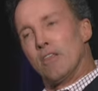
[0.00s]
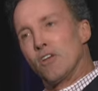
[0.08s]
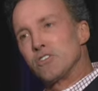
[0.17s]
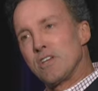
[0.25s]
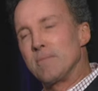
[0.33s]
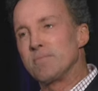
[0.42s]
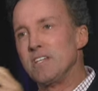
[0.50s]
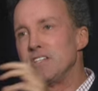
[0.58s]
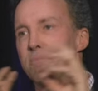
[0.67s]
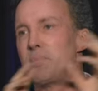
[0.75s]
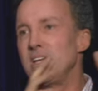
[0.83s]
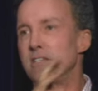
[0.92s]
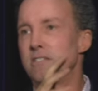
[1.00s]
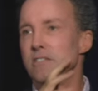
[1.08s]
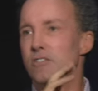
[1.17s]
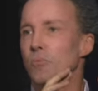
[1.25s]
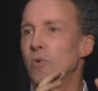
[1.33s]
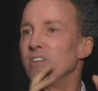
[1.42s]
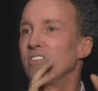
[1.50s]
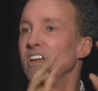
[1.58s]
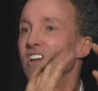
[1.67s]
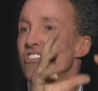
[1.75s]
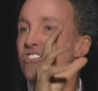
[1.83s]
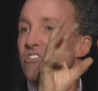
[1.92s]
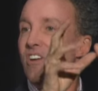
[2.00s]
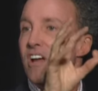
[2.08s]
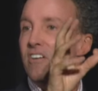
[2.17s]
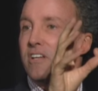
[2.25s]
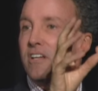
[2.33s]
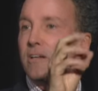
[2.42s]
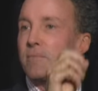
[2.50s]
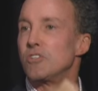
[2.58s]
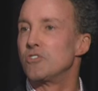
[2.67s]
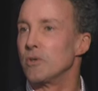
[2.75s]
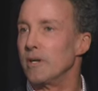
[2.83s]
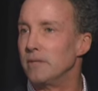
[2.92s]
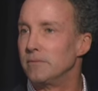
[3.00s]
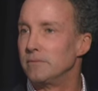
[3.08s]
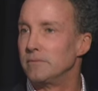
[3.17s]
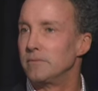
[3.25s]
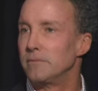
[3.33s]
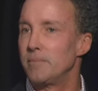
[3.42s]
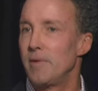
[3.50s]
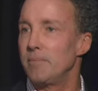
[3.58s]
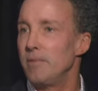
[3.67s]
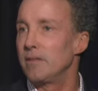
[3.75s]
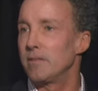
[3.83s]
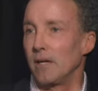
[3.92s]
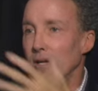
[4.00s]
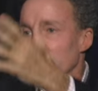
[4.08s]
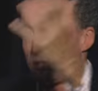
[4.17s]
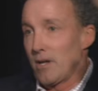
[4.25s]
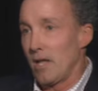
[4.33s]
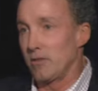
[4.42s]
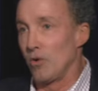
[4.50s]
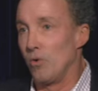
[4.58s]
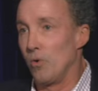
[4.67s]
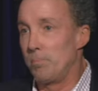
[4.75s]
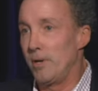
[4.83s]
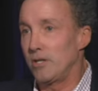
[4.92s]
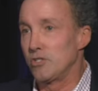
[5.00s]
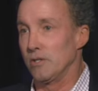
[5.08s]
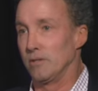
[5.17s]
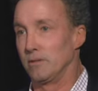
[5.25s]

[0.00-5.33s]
those empty spaces with surrounding imagery to make me think I've got the whole picture.